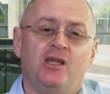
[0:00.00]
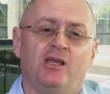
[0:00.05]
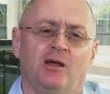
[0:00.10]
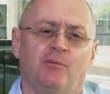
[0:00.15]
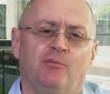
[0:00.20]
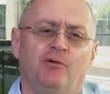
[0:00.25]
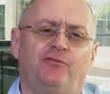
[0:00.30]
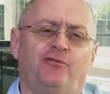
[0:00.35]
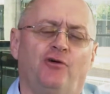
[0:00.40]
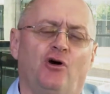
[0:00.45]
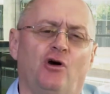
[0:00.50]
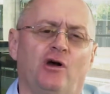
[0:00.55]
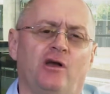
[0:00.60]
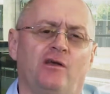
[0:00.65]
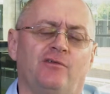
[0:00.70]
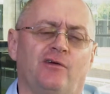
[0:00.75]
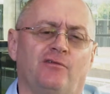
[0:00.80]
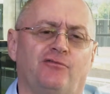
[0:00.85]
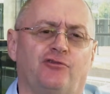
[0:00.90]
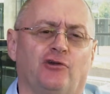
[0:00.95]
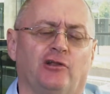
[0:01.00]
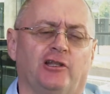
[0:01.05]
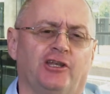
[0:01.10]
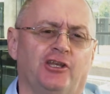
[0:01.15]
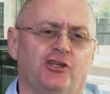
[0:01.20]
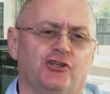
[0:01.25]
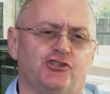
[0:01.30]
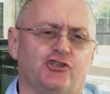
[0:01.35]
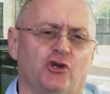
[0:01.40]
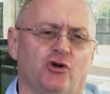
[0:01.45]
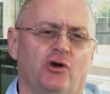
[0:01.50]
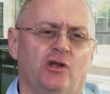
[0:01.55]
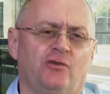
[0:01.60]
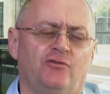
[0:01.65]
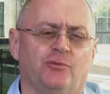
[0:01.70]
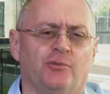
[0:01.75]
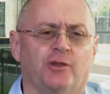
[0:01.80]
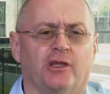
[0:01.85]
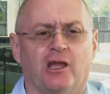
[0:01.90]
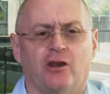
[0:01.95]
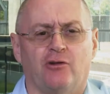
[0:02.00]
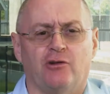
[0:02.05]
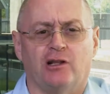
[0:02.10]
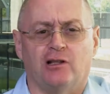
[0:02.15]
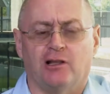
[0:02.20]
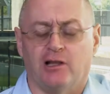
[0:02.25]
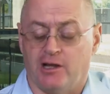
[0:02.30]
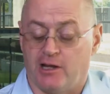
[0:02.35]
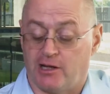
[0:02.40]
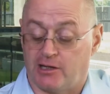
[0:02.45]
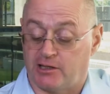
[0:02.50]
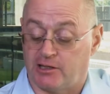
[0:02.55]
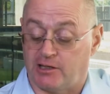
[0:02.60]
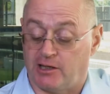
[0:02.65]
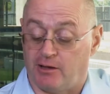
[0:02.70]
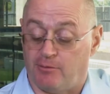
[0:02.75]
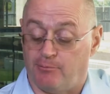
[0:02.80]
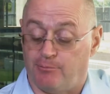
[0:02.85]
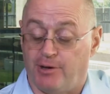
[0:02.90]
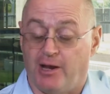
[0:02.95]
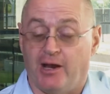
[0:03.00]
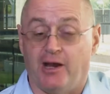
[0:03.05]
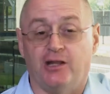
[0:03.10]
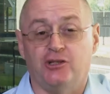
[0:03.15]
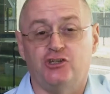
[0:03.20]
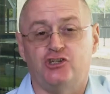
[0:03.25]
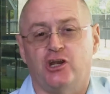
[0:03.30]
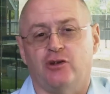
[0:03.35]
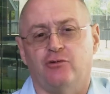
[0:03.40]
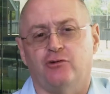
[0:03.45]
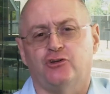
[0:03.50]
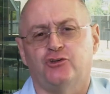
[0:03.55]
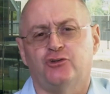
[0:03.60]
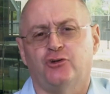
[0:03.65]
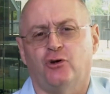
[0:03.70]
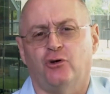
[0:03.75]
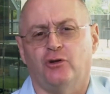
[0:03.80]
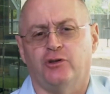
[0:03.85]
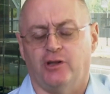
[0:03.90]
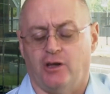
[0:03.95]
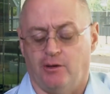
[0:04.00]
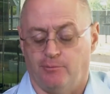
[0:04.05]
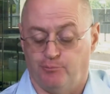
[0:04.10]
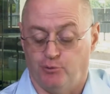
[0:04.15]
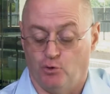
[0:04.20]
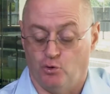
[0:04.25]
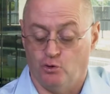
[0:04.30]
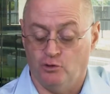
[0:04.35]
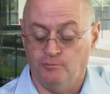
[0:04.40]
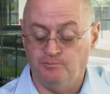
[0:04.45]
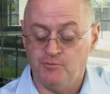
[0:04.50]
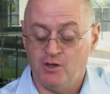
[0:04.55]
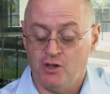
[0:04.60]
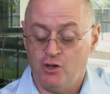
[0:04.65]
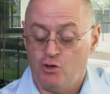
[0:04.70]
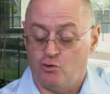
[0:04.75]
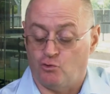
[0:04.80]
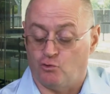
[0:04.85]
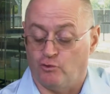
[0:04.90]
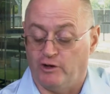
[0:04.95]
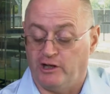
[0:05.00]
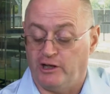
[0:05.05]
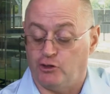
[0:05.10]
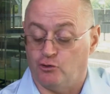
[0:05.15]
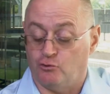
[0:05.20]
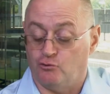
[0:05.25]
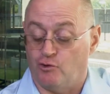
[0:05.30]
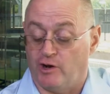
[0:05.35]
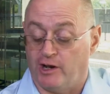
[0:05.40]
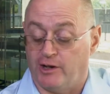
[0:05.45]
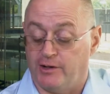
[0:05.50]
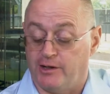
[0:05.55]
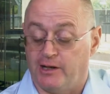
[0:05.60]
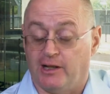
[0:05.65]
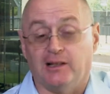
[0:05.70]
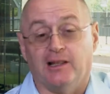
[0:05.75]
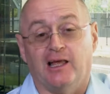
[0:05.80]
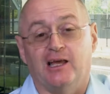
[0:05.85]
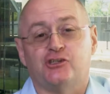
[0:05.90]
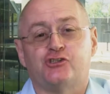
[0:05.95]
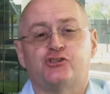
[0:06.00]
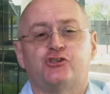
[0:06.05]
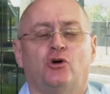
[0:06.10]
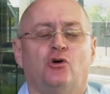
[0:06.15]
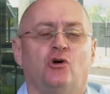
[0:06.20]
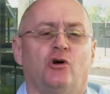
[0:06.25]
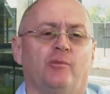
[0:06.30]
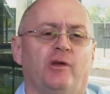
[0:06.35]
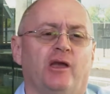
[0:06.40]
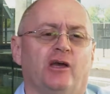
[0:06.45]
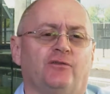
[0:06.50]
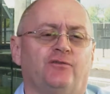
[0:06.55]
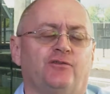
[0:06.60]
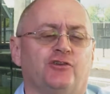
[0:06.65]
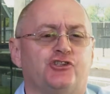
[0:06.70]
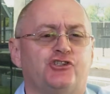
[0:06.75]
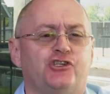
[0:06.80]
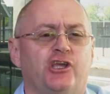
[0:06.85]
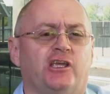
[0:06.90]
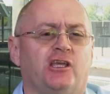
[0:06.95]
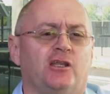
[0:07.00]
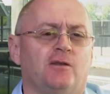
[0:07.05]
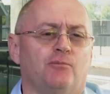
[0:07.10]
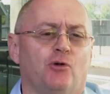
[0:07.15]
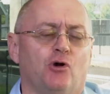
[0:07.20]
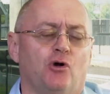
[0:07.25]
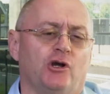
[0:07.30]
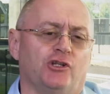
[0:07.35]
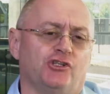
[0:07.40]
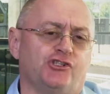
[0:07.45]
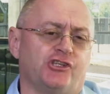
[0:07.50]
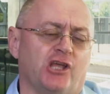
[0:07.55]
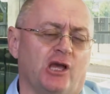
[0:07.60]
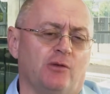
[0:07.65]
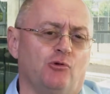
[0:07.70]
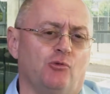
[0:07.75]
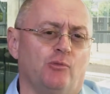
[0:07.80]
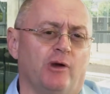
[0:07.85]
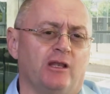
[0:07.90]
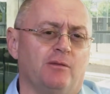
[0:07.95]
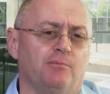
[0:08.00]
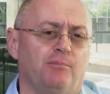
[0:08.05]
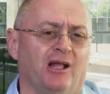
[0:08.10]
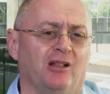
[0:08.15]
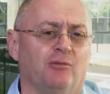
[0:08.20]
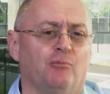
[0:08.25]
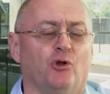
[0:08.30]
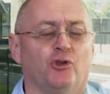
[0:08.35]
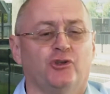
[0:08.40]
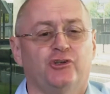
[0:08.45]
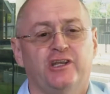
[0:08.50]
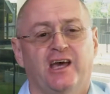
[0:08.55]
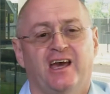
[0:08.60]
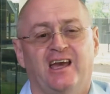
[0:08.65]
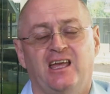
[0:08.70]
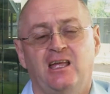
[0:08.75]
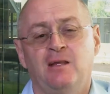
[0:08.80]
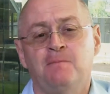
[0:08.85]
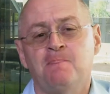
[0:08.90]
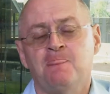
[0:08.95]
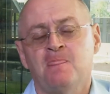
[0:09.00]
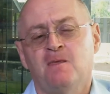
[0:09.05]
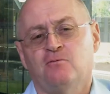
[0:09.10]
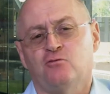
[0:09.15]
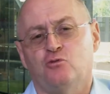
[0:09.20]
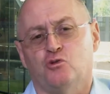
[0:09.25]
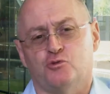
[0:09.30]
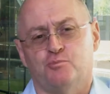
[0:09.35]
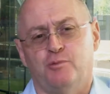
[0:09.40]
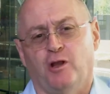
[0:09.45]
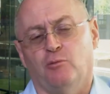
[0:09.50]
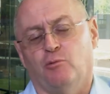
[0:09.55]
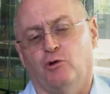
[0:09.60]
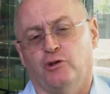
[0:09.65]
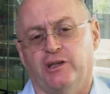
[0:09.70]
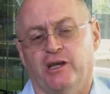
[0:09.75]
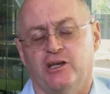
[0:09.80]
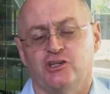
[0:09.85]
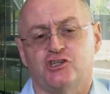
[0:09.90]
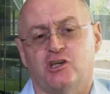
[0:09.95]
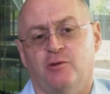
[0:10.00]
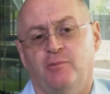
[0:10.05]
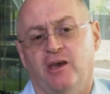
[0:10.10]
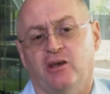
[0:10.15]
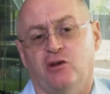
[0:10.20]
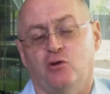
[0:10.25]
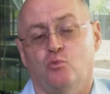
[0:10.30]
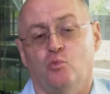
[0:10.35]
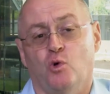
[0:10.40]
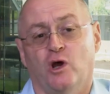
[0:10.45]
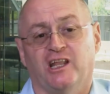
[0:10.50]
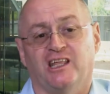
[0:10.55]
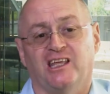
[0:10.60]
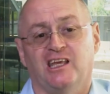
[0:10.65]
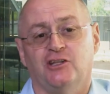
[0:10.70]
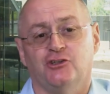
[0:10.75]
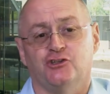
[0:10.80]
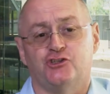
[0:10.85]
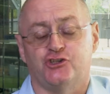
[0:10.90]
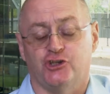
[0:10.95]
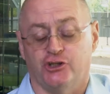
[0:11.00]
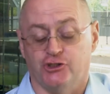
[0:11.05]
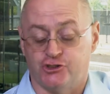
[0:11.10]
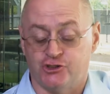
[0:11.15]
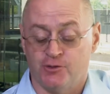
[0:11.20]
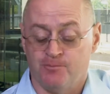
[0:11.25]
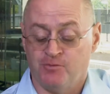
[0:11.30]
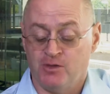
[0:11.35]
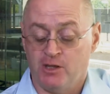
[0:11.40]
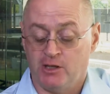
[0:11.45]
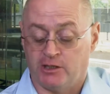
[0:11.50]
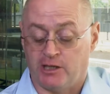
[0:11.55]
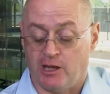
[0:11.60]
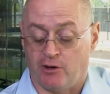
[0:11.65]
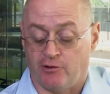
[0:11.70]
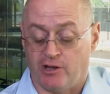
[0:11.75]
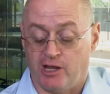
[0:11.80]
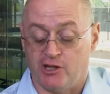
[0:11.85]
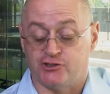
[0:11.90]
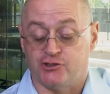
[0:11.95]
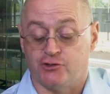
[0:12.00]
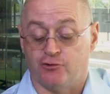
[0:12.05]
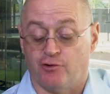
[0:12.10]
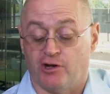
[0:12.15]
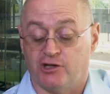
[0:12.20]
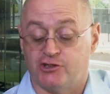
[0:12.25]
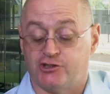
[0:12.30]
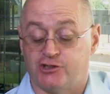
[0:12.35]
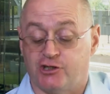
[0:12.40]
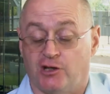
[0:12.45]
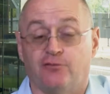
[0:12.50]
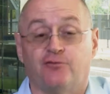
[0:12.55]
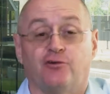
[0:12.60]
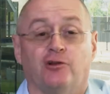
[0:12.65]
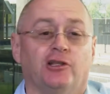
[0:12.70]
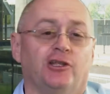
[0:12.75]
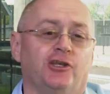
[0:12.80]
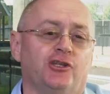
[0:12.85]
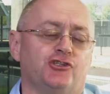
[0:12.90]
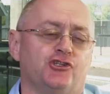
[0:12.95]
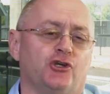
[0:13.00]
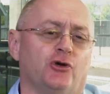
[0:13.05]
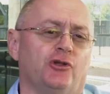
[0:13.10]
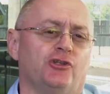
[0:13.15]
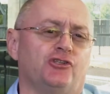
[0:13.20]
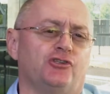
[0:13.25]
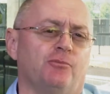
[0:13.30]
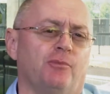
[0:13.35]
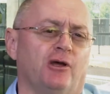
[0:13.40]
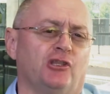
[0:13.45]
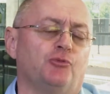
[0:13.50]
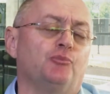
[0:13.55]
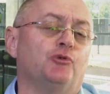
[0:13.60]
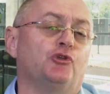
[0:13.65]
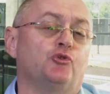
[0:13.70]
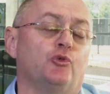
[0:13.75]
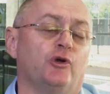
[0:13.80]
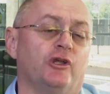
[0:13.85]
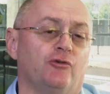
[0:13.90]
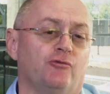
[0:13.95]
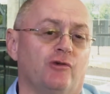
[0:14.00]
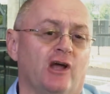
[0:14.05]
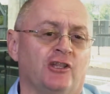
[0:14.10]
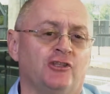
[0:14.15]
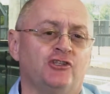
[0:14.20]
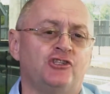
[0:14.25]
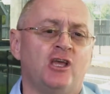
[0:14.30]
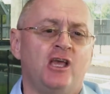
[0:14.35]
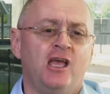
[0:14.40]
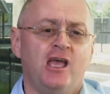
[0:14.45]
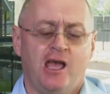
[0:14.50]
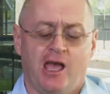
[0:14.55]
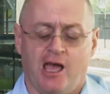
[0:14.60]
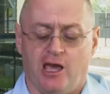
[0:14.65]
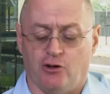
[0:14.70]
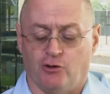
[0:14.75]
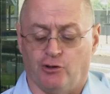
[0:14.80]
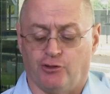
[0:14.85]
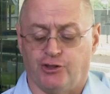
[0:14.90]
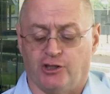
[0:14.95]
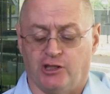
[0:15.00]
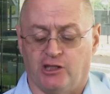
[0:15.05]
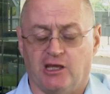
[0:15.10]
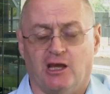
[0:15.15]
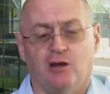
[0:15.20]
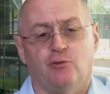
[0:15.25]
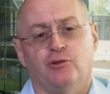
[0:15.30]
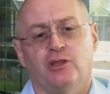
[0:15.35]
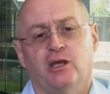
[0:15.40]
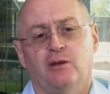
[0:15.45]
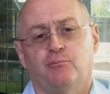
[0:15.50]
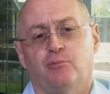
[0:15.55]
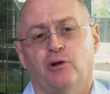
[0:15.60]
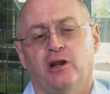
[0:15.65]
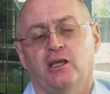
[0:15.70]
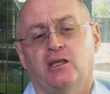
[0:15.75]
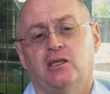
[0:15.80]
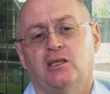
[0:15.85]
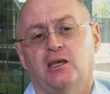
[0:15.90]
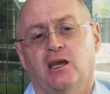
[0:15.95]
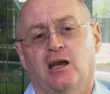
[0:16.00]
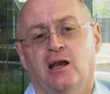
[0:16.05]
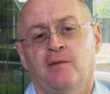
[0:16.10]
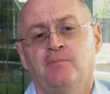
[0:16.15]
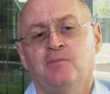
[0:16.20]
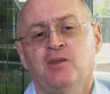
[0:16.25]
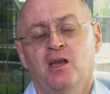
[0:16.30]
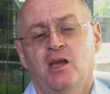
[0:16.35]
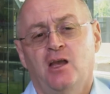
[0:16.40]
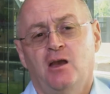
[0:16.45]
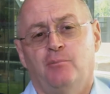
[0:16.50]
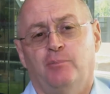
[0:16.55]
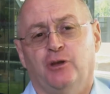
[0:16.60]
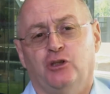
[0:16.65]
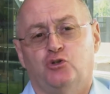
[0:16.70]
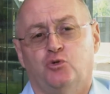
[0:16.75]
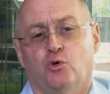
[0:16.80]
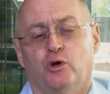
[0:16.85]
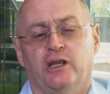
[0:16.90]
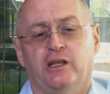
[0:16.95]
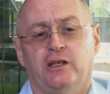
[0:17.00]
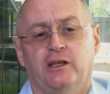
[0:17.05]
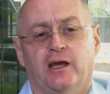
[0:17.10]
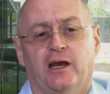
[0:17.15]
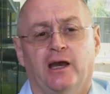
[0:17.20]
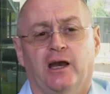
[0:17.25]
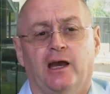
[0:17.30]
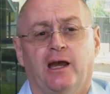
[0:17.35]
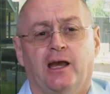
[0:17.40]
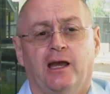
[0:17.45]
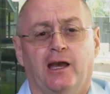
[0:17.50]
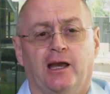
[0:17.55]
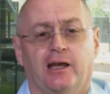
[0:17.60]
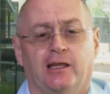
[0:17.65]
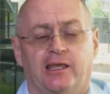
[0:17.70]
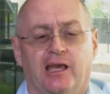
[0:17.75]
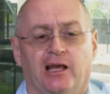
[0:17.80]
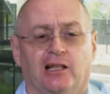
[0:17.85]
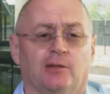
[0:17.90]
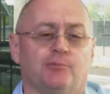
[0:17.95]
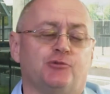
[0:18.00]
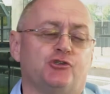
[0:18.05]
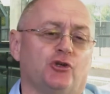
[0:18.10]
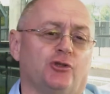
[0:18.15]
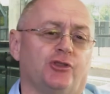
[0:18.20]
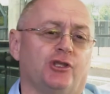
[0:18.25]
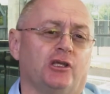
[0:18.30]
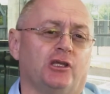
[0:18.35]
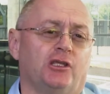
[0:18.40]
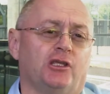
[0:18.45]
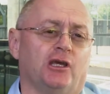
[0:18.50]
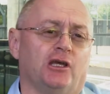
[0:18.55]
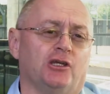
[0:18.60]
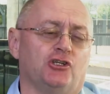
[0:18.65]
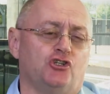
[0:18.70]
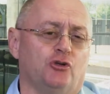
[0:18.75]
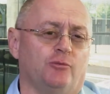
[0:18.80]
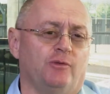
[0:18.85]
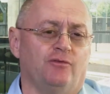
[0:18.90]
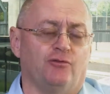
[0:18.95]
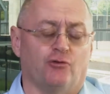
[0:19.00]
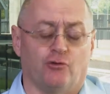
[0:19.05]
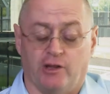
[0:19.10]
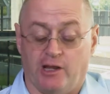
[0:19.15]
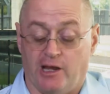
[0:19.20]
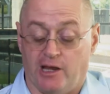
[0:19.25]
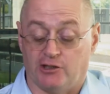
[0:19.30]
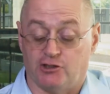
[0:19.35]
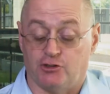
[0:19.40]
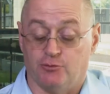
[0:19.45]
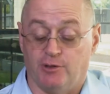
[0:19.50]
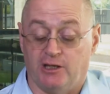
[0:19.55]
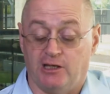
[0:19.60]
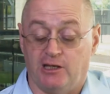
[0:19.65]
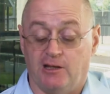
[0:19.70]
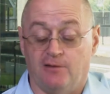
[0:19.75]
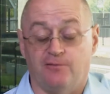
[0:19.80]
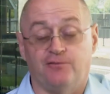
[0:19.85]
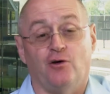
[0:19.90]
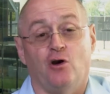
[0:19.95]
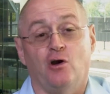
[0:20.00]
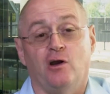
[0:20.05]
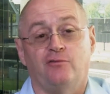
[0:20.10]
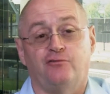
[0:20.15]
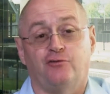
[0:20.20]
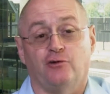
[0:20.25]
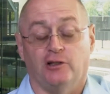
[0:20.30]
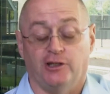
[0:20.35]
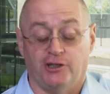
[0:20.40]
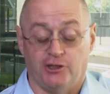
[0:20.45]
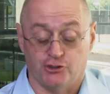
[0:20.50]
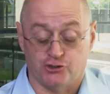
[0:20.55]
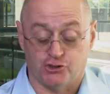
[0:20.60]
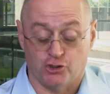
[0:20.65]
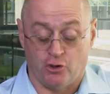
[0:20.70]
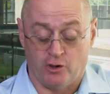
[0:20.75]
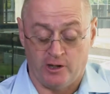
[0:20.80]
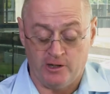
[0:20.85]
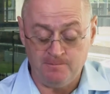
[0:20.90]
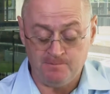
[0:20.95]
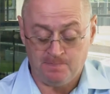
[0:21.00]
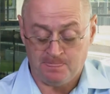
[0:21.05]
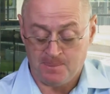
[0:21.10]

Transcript: Number five, Frilly Design from the Gary Clark uh, barn. Jared Todd aboard. Really good run uh, last time out for second behind stablemate Belmont Day. Of course, Belmont Day's come out and won again since. Gary hasn't rushed uh, Frilly Design. It's a month between runs, and I think uh, with that break uh, between uh, gallops, I think she'll be very hard to beat here. Five, Frilly Design.